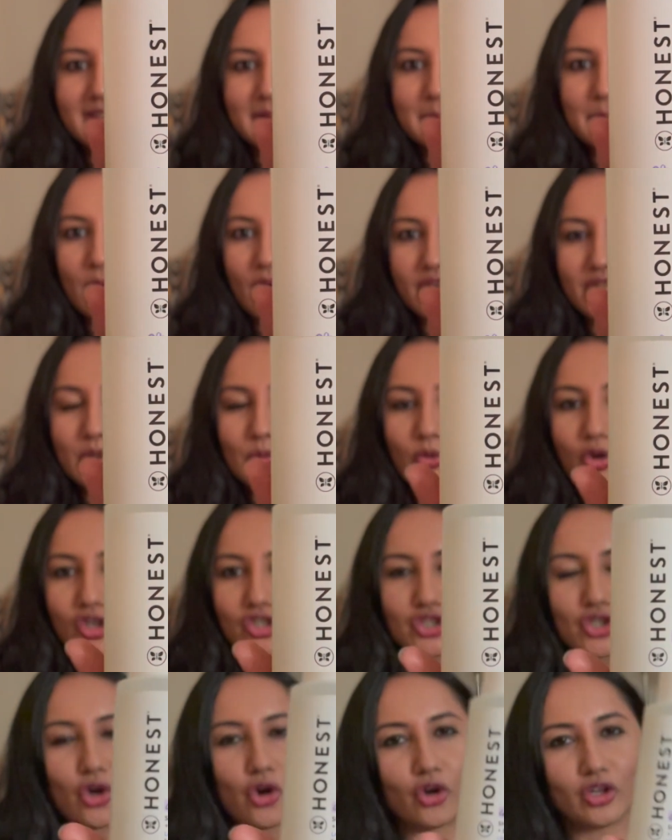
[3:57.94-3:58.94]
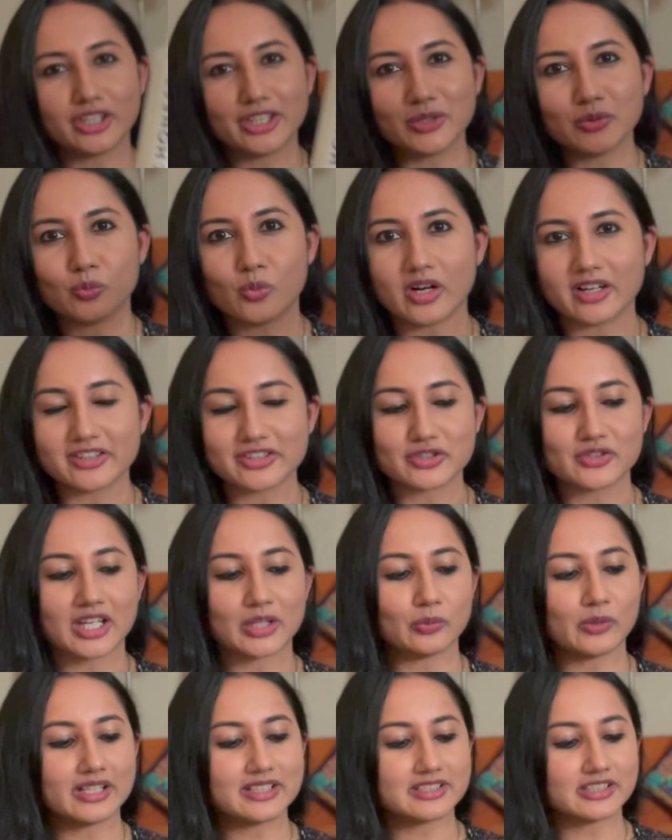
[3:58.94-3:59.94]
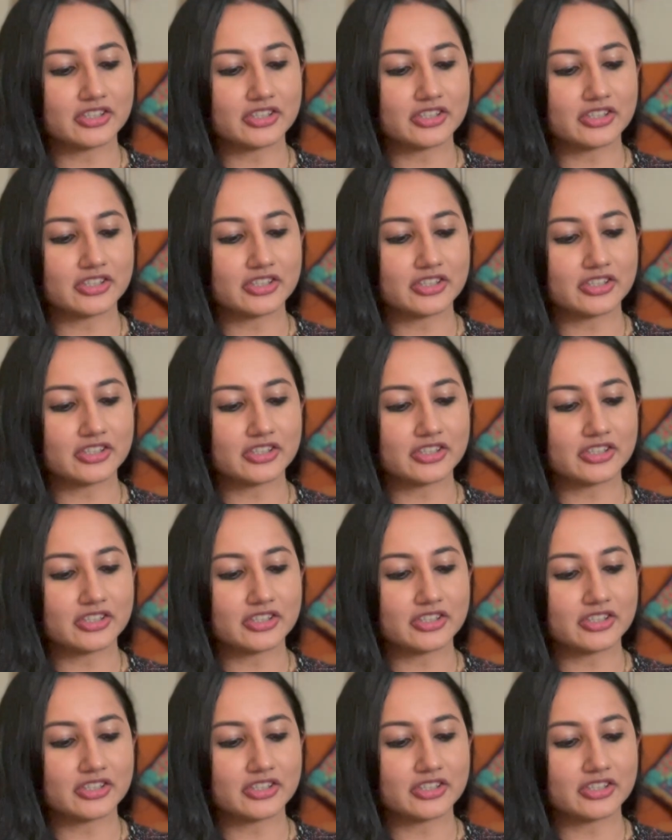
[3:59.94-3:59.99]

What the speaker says: a body wash all in one, so that way it's a